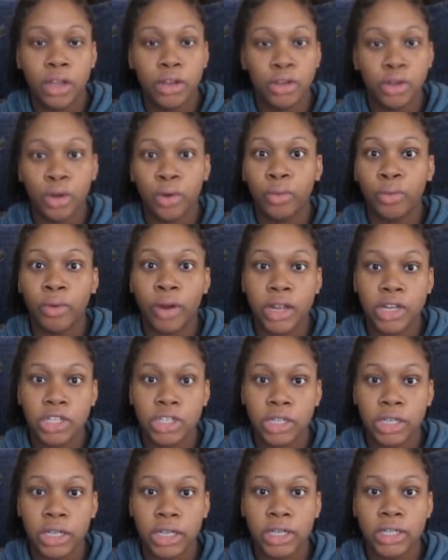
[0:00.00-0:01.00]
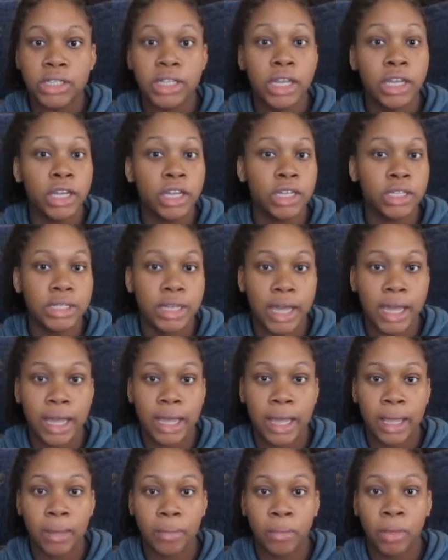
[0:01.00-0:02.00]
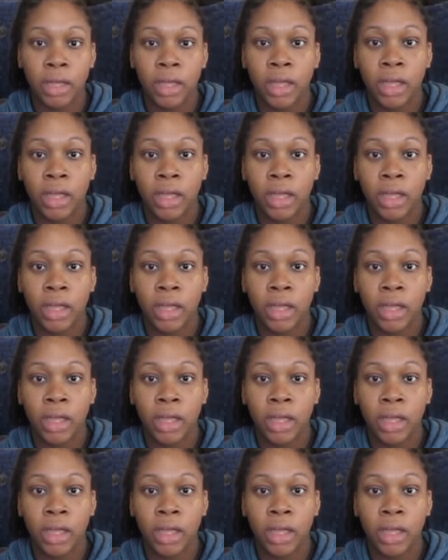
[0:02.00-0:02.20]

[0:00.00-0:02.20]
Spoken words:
Don't rush it. Take your time.